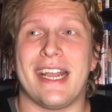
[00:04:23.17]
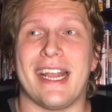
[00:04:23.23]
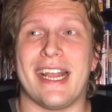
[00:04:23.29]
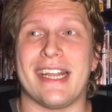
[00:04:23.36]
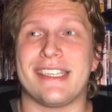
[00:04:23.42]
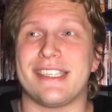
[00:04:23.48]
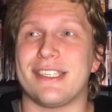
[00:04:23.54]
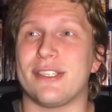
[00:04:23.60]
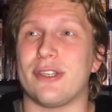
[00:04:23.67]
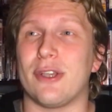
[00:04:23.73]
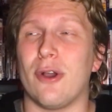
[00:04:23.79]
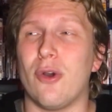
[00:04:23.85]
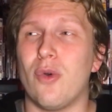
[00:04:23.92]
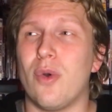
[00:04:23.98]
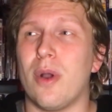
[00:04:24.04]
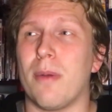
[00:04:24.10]
It's
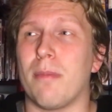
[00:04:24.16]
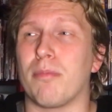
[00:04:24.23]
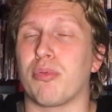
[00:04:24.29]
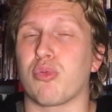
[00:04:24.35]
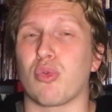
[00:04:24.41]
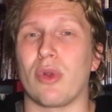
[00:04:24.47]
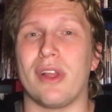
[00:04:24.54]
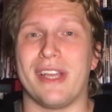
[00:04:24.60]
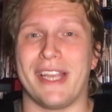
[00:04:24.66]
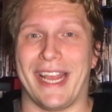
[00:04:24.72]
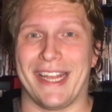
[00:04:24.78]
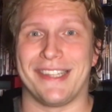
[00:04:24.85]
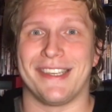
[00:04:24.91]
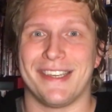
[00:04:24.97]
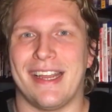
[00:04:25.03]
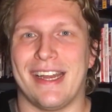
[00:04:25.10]
so
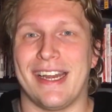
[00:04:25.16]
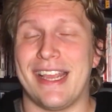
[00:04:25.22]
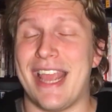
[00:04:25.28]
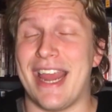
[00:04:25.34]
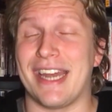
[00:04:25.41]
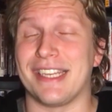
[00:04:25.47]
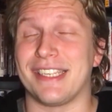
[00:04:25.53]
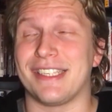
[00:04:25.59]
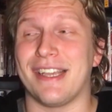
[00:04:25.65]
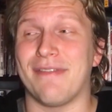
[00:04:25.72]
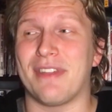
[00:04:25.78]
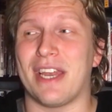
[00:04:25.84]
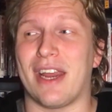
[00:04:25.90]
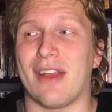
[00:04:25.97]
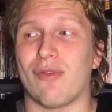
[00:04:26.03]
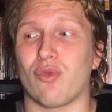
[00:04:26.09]
brilliant. And again, it's
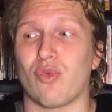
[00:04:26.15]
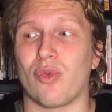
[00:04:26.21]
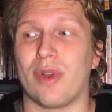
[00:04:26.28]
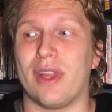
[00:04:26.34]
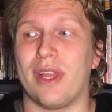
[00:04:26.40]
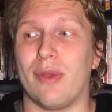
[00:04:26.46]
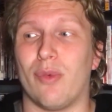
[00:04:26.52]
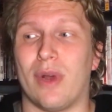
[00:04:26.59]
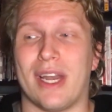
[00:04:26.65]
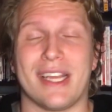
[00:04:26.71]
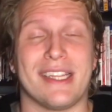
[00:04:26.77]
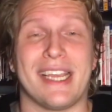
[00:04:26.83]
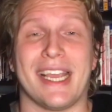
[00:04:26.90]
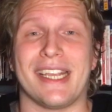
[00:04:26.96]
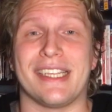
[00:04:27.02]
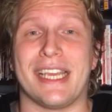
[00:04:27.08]
stuff that I really want to
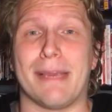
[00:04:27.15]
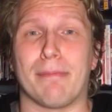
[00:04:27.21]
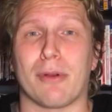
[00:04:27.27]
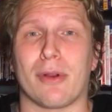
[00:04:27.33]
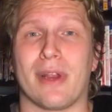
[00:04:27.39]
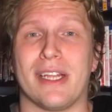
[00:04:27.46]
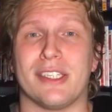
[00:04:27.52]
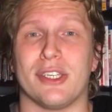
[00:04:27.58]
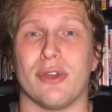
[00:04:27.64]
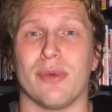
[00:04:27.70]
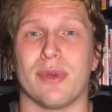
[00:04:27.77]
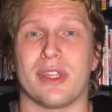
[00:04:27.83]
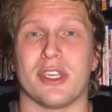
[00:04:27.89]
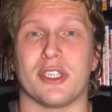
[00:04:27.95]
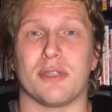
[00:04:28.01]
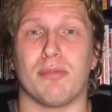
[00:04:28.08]
dig deeper into
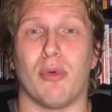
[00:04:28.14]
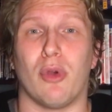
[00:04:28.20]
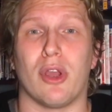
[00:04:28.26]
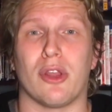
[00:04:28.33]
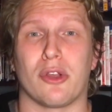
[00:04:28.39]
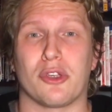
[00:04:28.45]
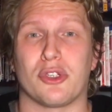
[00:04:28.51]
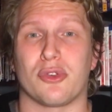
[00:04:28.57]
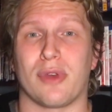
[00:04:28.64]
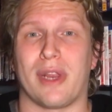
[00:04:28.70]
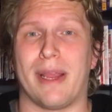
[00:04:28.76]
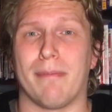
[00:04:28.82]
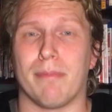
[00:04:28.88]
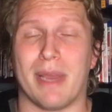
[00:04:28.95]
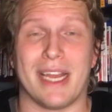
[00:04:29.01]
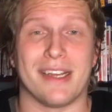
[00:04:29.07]
with the spoiler
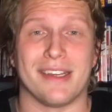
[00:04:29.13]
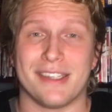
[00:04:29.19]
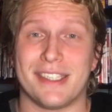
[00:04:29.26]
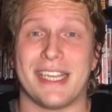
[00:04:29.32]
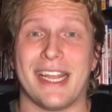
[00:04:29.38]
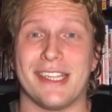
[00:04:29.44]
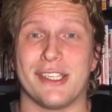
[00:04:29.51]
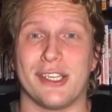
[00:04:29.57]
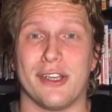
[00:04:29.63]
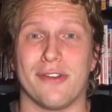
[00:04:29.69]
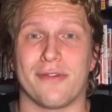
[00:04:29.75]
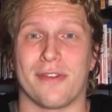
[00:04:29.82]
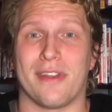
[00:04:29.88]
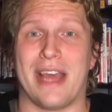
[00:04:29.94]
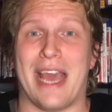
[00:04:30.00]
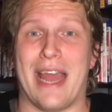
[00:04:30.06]
stream, but stay
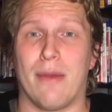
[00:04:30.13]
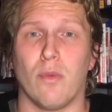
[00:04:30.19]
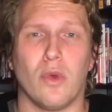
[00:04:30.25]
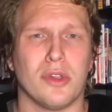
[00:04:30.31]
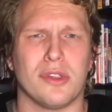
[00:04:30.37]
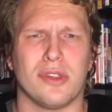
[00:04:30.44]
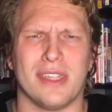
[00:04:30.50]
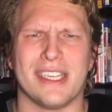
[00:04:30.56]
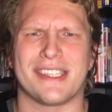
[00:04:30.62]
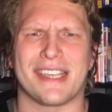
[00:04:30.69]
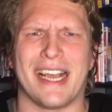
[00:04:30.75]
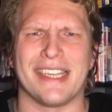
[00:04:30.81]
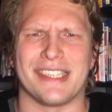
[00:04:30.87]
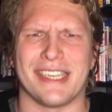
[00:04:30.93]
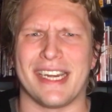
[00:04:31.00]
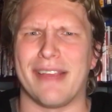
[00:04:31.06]
tuned for that and we'll
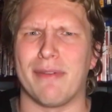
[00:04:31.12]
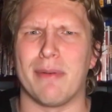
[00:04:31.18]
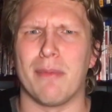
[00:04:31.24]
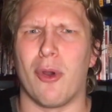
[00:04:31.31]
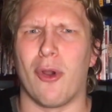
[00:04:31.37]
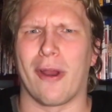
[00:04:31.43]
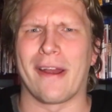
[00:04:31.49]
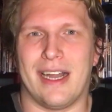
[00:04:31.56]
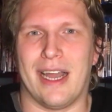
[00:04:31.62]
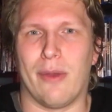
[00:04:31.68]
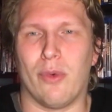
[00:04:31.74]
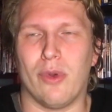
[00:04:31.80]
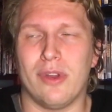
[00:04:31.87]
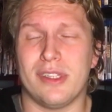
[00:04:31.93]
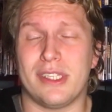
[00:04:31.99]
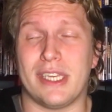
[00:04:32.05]
discuss it even more. I
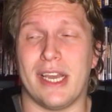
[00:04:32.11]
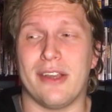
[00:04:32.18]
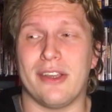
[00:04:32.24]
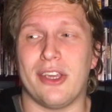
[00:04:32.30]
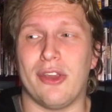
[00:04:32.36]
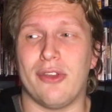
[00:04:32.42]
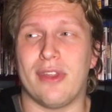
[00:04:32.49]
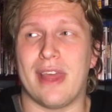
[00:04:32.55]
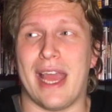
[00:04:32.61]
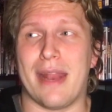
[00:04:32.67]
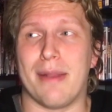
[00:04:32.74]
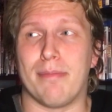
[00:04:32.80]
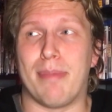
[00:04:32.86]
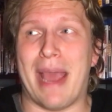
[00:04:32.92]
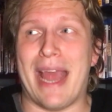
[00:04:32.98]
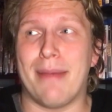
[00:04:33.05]
will tell you
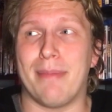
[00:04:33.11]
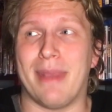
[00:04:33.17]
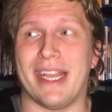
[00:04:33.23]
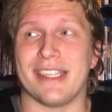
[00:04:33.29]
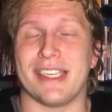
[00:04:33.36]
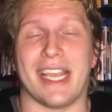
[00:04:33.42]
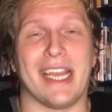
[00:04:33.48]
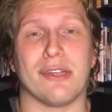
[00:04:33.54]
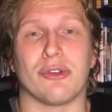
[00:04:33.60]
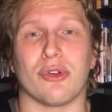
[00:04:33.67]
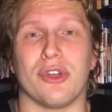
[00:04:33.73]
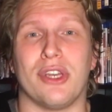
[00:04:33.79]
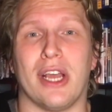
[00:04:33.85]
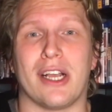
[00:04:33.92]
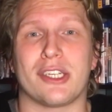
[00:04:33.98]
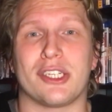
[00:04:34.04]
that Batman's
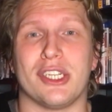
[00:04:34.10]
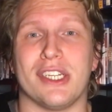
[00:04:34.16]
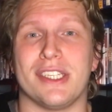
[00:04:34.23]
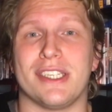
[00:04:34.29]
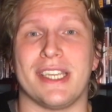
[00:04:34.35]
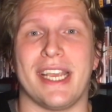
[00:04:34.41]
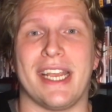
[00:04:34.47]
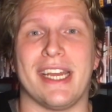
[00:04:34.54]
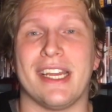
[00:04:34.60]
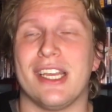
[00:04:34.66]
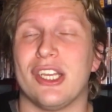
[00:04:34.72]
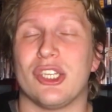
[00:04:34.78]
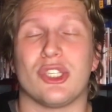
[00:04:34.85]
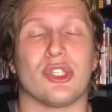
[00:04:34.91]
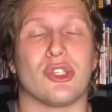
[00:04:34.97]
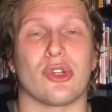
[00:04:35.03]
introduction scene,
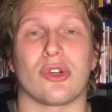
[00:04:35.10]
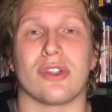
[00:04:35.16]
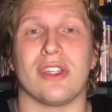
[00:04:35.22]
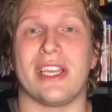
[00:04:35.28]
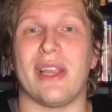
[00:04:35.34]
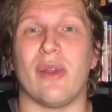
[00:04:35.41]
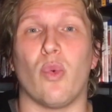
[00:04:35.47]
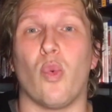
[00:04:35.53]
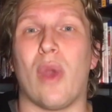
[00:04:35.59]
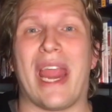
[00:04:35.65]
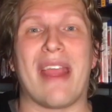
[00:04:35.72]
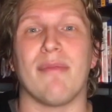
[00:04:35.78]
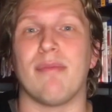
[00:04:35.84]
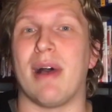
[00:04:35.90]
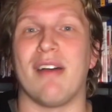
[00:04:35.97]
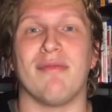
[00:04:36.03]
certainly way
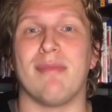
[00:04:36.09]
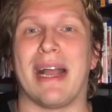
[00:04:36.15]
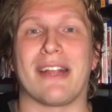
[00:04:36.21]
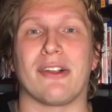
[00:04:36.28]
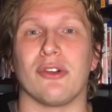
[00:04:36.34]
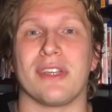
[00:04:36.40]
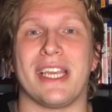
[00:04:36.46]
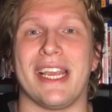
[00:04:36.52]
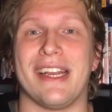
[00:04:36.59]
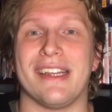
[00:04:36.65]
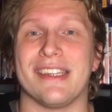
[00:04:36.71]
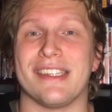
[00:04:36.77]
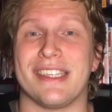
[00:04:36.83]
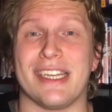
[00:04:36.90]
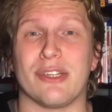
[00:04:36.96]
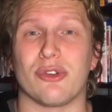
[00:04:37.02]
above Michael
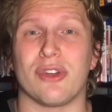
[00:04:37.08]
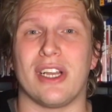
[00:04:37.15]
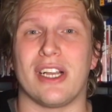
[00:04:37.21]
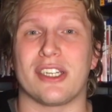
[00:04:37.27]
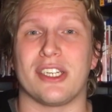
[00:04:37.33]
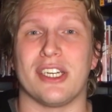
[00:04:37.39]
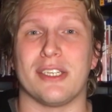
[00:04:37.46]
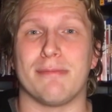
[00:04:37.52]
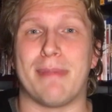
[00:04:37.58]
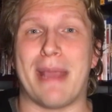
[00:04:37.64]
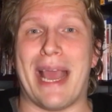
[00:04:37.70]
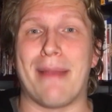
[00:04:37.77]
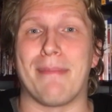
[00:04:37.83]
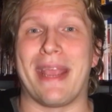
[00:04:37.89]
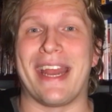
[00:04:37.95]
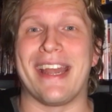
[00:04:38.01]
Keaton's introduction as
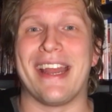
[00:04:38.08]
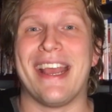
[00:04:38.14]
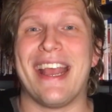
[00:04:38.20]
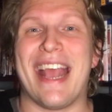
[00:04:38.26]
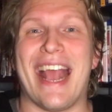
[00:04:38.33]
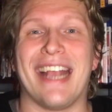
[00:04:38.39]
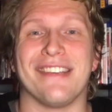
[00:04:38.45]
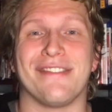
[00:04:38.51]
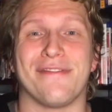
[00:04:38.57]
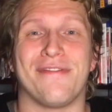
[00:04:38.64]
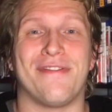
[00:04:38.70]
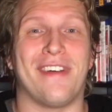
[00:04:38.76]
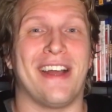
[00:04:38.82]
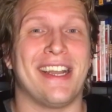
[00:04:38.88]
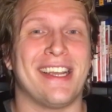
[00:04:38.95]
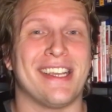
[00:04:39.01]
Batman, as
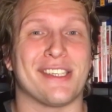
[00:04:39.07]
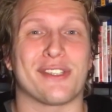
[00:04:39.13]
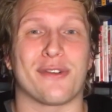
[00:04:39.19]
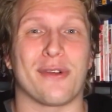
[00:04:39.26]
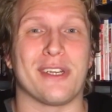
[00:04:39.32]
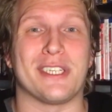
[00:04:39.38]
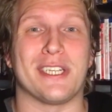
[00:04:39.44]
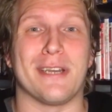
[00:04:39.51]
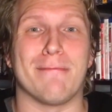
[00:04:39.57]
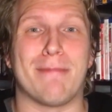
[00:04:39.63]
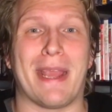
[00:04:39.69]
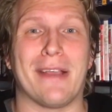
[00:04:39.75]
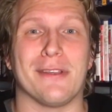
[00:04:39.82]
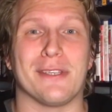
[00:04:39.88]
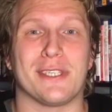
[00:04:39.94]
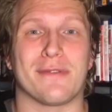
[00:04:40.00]
fun as Christian
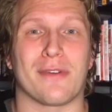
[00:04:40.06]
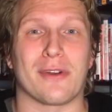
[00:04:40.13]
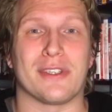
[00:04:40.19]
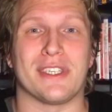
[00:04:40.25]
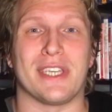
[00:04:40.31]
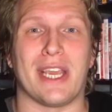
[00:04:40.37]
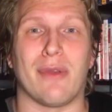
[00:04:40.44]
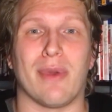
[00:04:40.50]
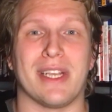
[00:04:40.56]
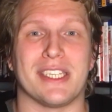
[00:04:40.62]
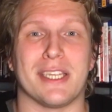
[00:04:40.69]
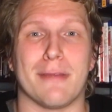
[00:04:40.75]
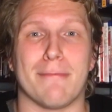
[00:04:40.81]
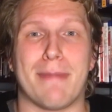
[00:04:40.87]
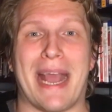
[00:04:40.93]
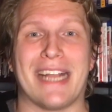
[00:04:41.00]
Bale's first sequence
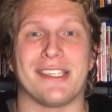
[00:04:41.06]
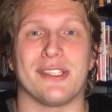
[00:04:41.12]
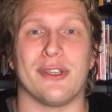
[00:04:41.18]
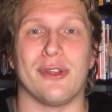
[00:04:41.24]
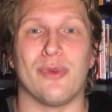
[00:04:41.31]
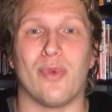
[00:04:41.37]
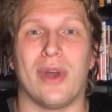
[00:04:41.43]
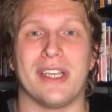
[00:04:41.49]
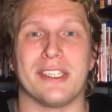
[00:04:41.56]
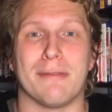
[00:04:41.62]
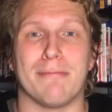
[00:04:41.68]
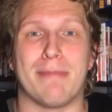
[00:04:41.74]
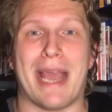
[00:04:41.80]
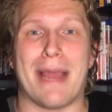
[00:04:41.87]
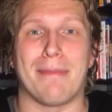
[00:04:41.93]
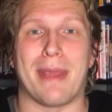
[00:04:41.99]
in the Batsuit was
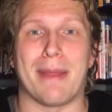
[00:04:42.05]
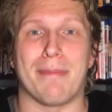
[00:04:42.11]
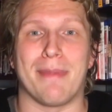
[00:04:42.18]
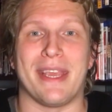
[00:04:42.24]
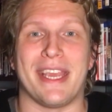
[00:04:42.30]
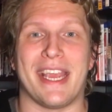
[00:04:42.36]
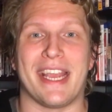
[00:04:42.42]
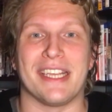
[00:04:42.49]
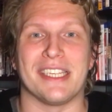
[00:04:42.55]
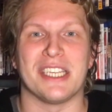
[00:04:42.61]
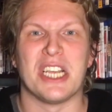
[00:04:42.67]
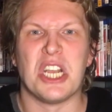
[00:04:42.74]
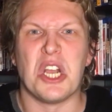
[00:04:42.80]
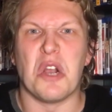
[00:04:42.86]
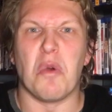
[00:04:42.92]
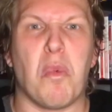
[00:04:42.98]
in Batman Begins,
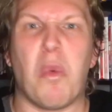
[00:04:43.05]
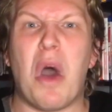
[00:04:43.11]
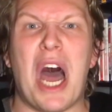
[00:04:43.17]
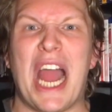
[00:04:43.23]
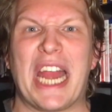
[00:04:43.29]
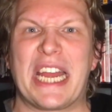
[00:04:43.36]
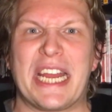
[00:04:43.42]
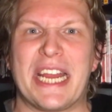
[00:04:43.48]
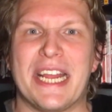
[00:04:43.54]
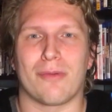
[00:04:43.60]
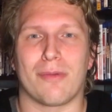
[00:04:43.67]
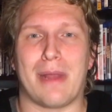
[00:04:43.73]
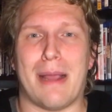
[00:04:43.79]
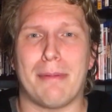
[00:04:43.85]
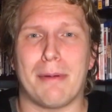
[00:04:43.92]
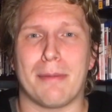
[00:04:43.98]
why?
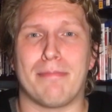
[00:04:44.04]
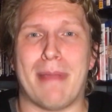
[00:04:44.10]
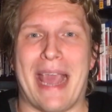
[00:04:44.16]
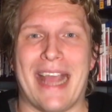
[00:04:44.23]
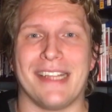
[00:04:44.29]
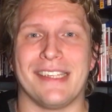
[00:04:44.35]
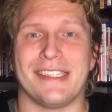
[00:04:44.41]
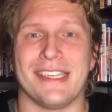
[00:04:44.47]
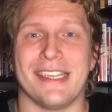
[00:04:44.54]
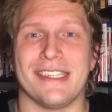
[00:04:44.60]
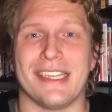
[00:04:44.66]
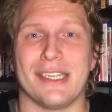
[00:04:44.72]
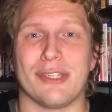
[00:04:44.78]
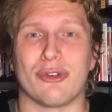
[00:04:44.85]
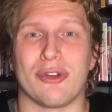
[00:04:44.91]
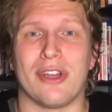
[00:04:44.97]
Robert
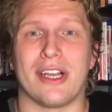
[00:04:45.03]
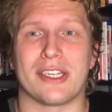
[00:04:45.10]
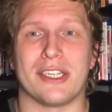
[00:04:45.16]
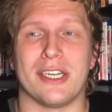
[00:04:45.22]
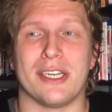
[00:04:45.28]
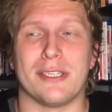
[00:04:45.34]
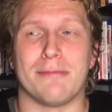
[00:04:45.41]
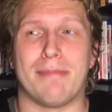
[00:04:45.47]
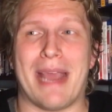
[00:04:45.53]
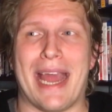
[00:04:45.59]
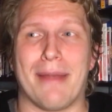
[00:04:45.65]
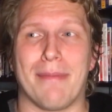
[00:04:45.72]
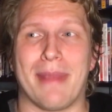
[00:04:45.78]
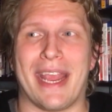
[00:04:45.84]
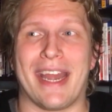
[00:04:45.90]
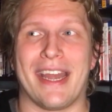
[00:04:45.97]
Pattinson's introduction as
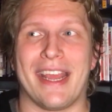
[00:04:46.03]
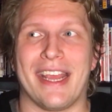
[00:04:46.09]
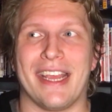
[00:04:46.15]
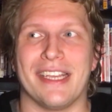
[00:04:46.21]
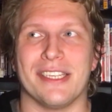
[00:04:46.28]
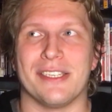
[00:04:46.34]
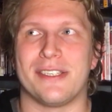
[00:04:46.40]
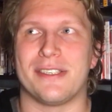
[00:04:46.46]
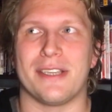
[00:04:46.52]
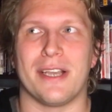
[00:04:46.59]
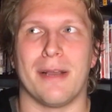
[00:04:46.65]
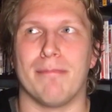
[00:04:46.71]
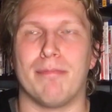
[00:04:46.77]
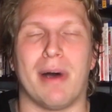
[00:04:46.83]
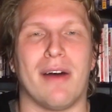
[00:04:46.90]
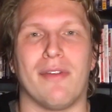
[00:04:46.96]
Batman is
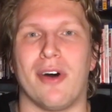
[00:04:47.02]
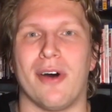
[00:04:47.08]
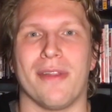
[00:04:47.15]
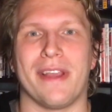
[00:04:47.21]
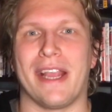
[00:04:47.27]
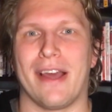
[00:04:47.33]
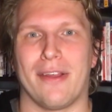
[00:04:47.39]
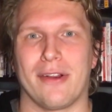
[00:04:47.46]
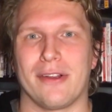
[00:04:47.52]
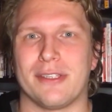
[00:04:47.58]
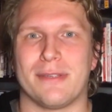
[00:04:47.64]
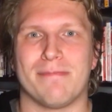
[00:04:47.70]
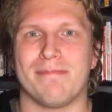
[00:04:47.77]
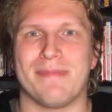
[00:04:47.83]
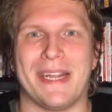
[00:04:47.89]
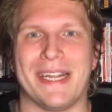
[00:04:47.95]
above all the
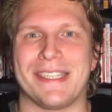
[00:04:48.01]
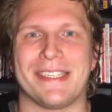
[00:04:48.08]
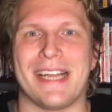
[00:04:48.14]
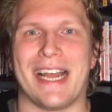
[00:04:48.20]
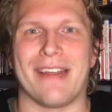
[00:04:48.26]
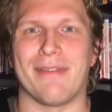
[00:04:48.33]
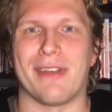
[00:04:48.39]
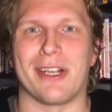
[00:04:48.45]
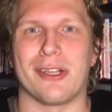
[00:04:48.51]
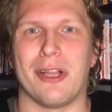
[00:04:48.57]
others. It's not even